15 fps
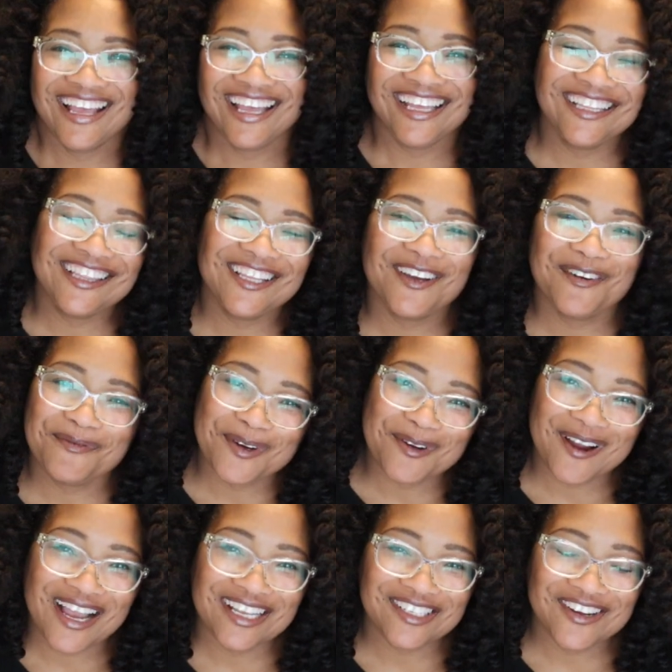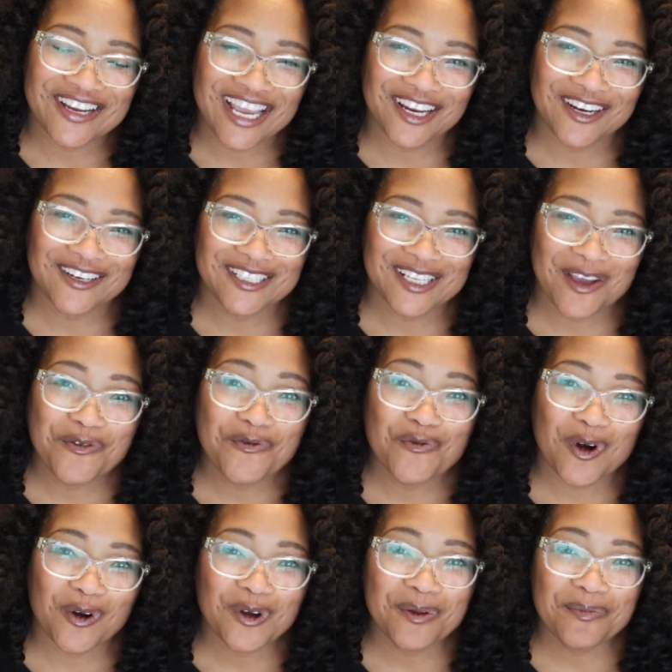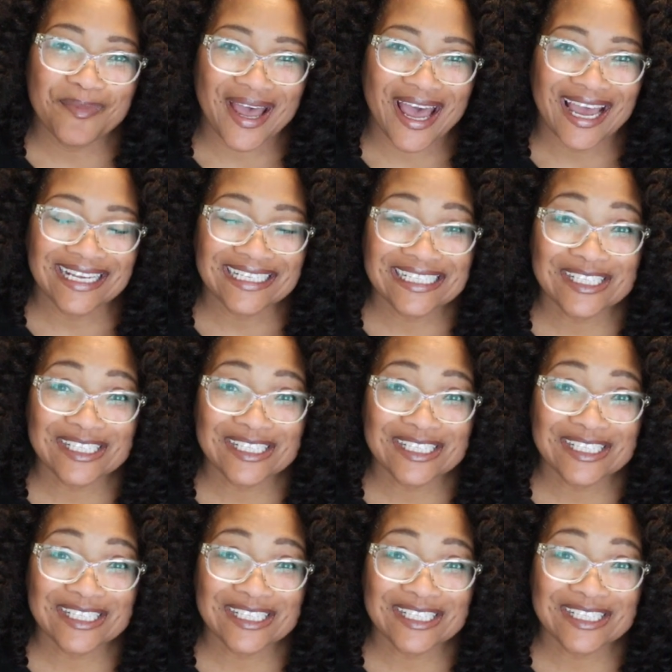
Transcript: Hello Procrast creators and welcome back.